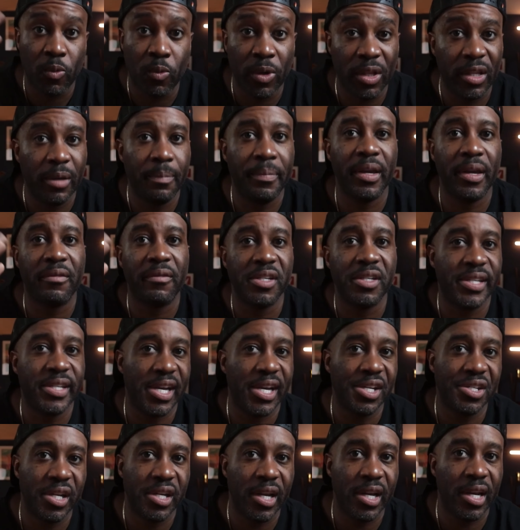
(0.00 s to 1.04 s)
Will it be a
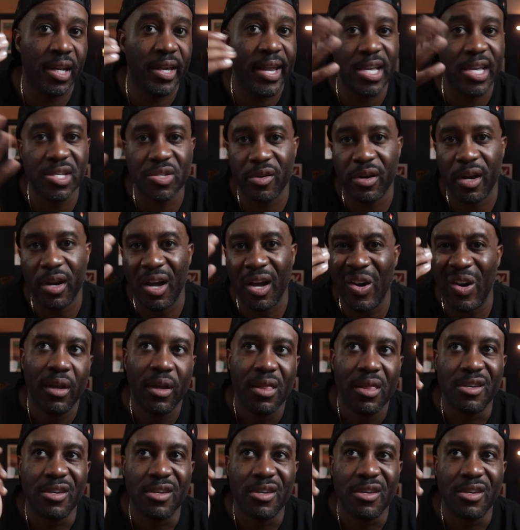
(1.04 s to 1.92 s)
recession? Yes or no?